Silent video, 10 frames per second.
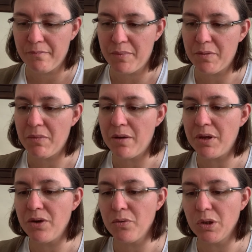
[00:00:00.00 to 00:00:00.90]
but maybe
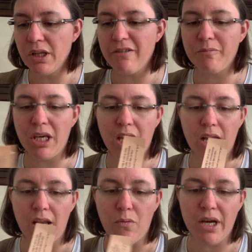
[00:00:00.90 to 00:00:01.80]
you will love me
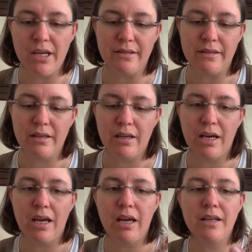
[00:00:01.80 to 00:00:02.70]
anyways.
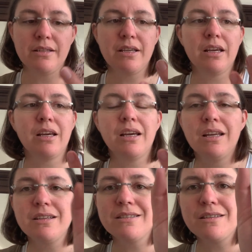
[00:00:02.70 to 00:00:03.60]
And
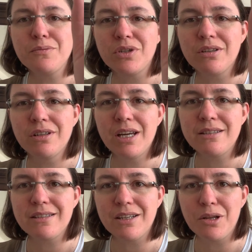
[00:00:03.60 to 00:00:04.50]
it is this one.
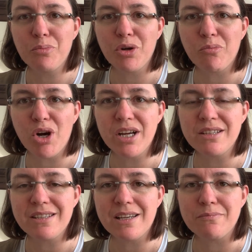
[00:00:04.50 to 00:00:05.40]
It's another bookmark.
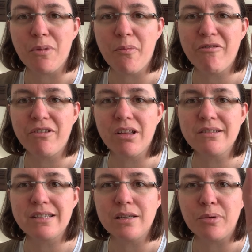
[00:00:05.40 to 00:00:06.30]
It says, Mama fell
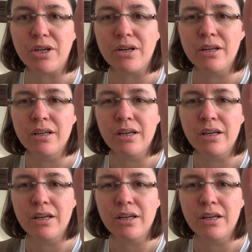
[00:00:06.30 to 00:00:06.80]
asleep here.